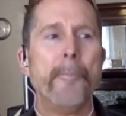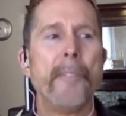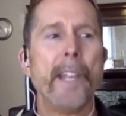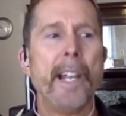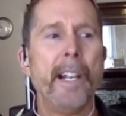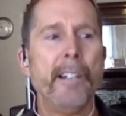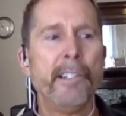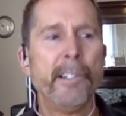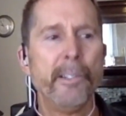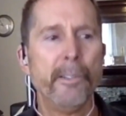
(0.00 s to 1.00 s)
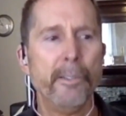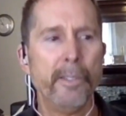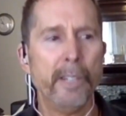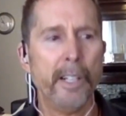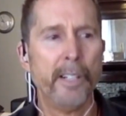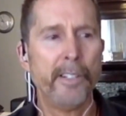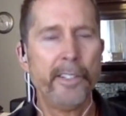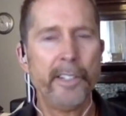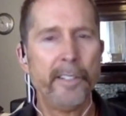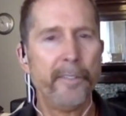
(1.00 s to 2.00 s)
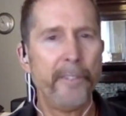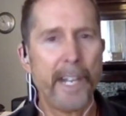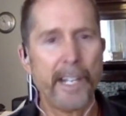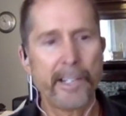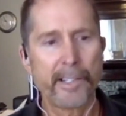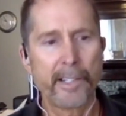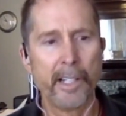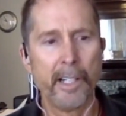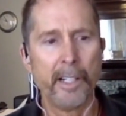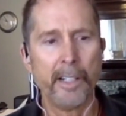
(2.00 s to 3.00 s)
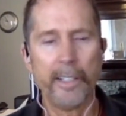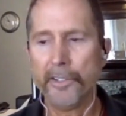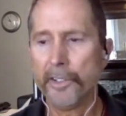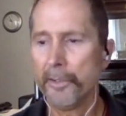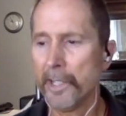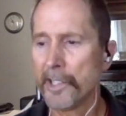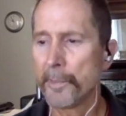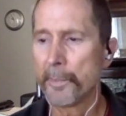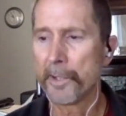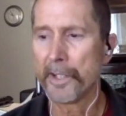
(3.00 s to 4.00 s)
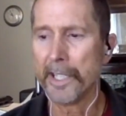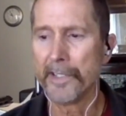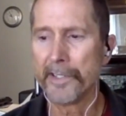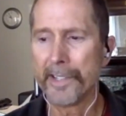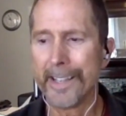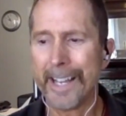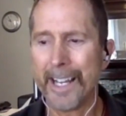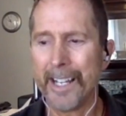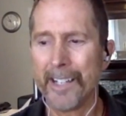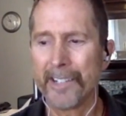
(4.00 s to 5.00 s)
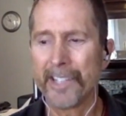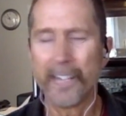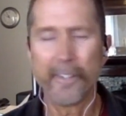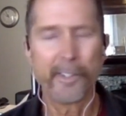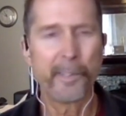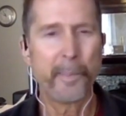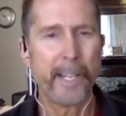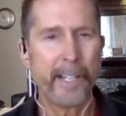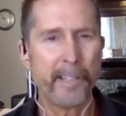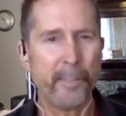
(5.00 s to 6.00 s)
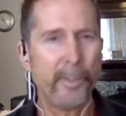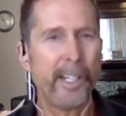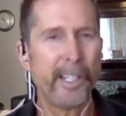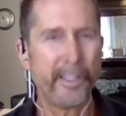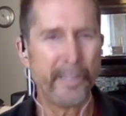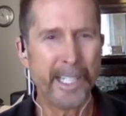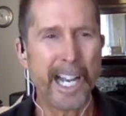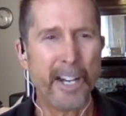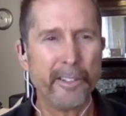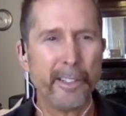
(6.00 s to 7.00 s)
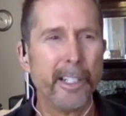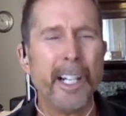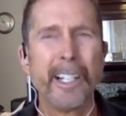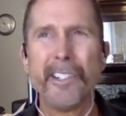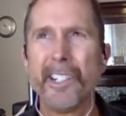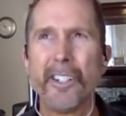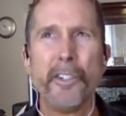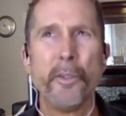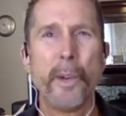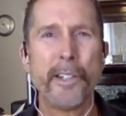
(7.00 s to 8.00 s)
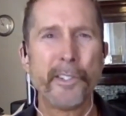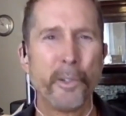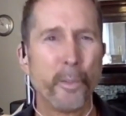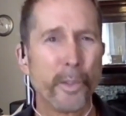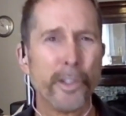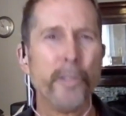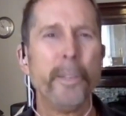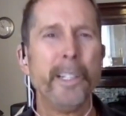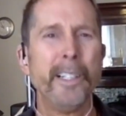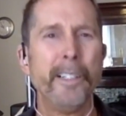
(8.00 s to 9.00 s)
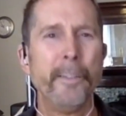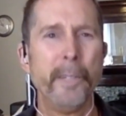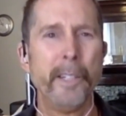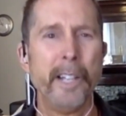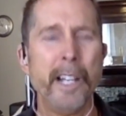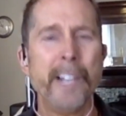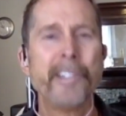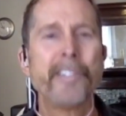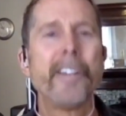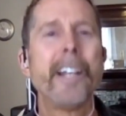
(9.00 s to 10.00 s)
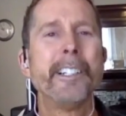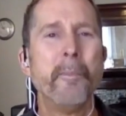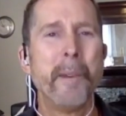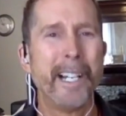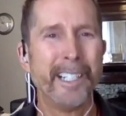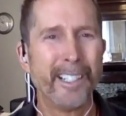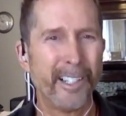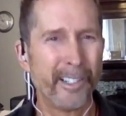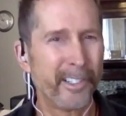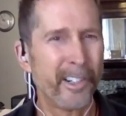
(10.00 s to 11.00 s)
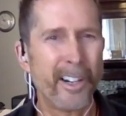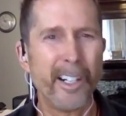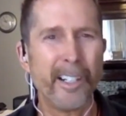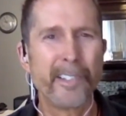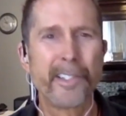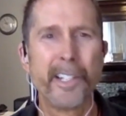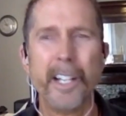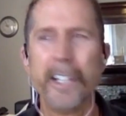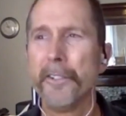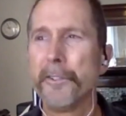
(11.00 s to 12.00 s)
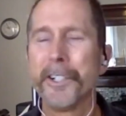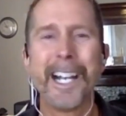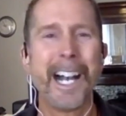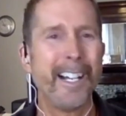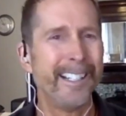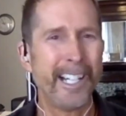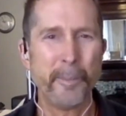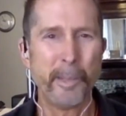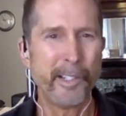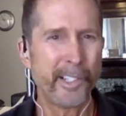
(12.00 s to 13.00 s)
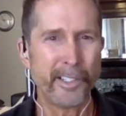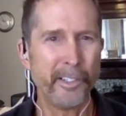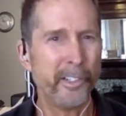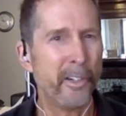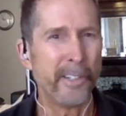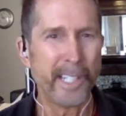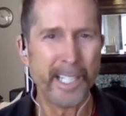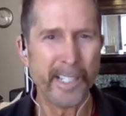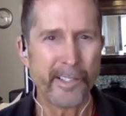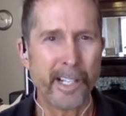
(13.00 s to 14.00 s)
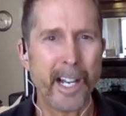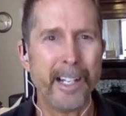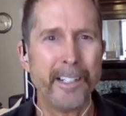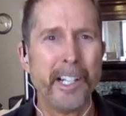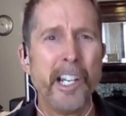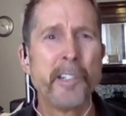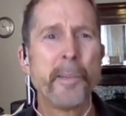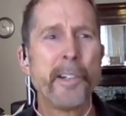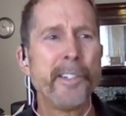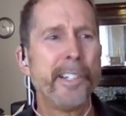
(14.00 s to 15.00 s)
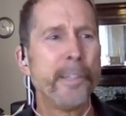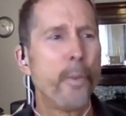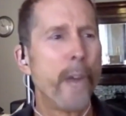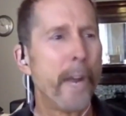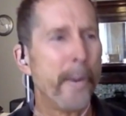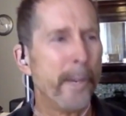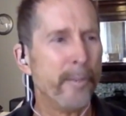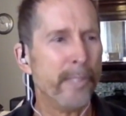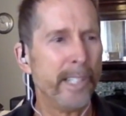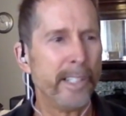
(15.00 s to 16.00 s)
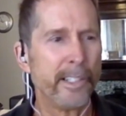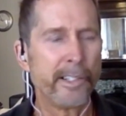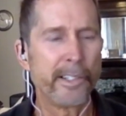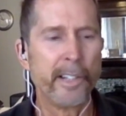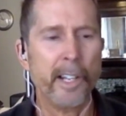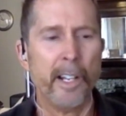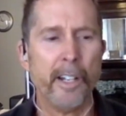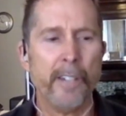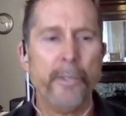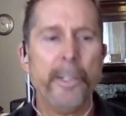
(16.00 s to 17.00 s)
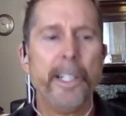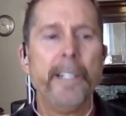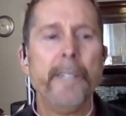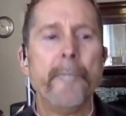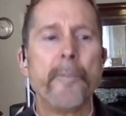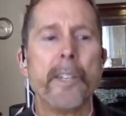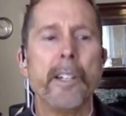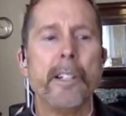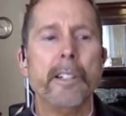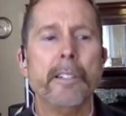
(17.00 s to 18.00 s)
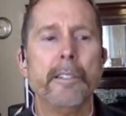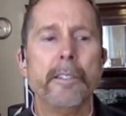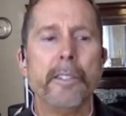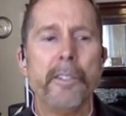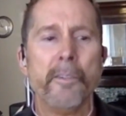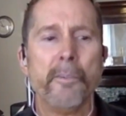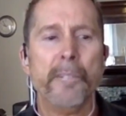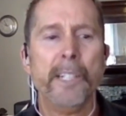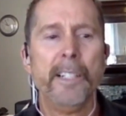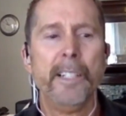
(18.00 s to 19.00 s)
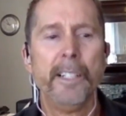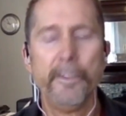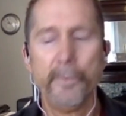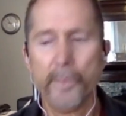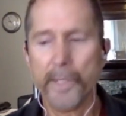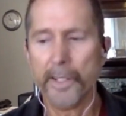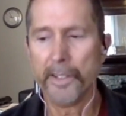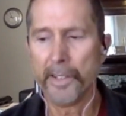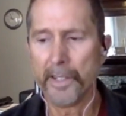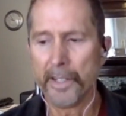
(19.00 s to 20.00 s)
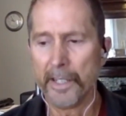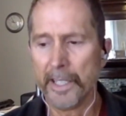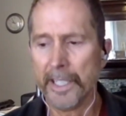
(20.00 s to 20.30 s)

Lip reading: and to confess and to experience that sacred space and place of encounter. Because here in the Western world, we live with distracted mind and cluttered hearts that have forgotten how to be still and know that he is God. Especially as YWAM leaders, we live with an